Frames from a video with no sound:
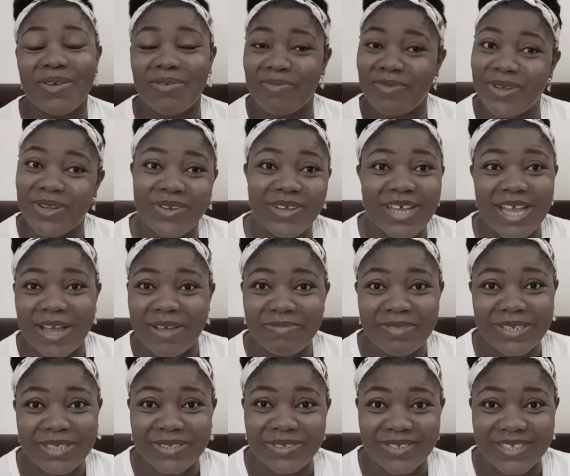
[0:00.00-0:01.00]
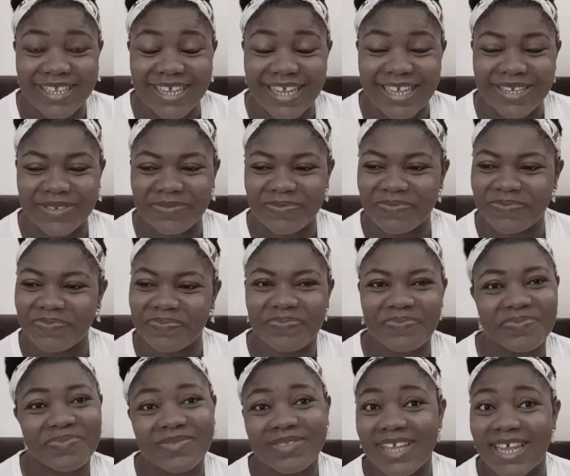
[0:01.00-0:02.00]
But look at me today.
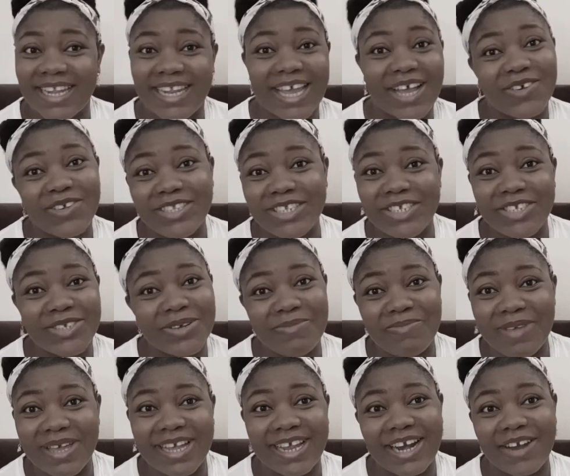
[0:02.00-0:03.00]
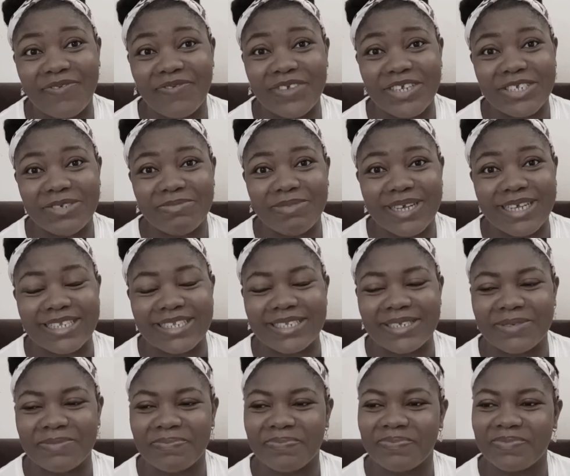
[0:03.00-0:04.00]
Na condition make crayfish
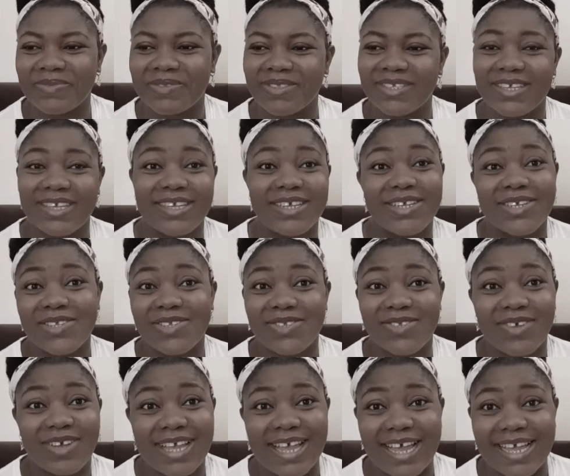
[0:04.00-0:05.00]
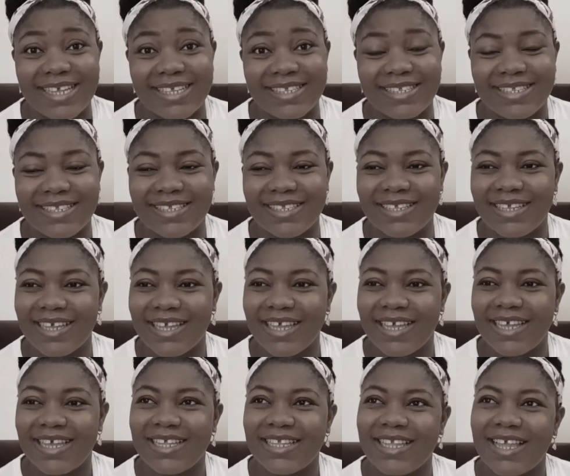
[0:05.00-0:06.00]
bend. So guys,
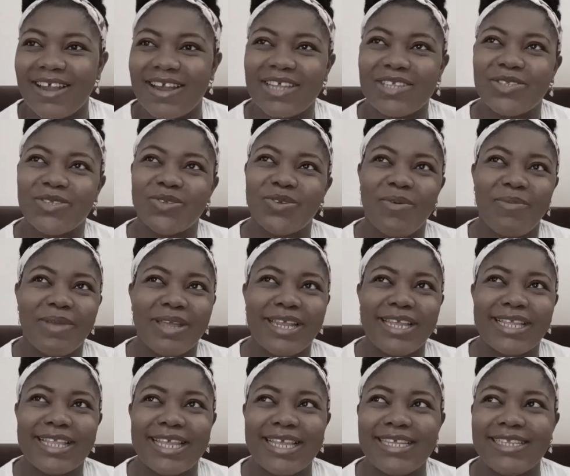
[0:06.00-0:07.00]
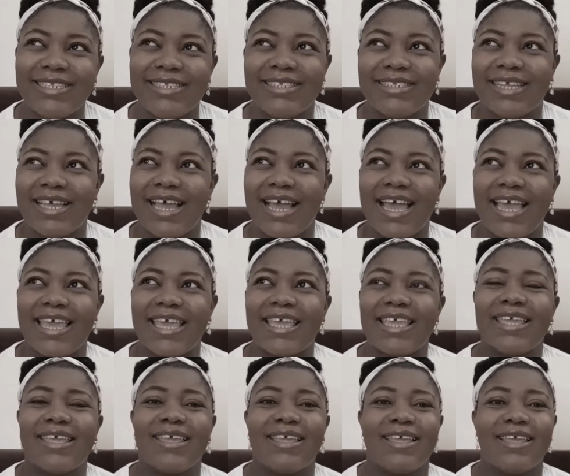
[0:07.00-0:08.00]
there are so many things
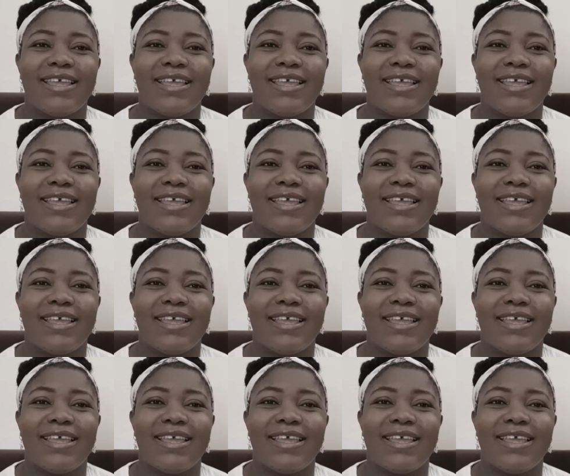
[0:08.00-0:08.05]
I